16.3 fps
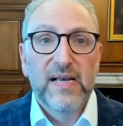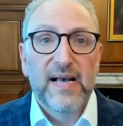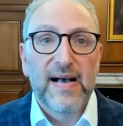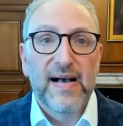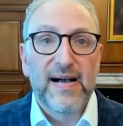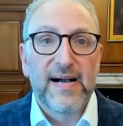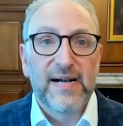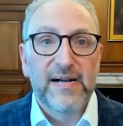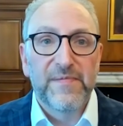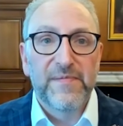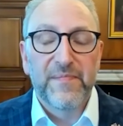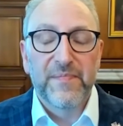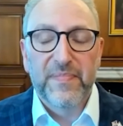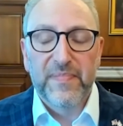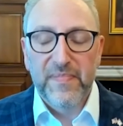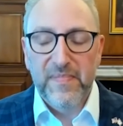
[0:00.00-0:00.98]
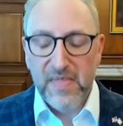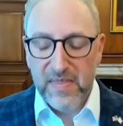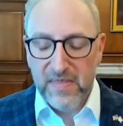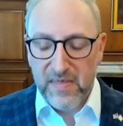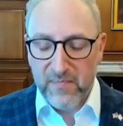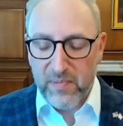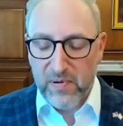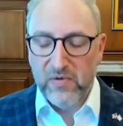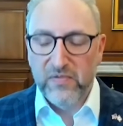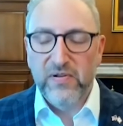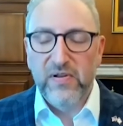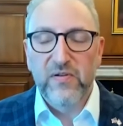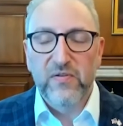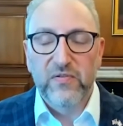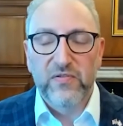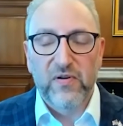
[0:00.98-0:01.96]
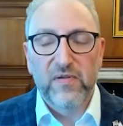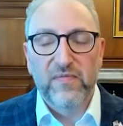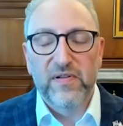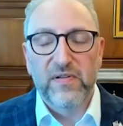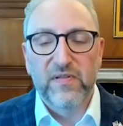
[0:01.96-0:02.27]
the person who serves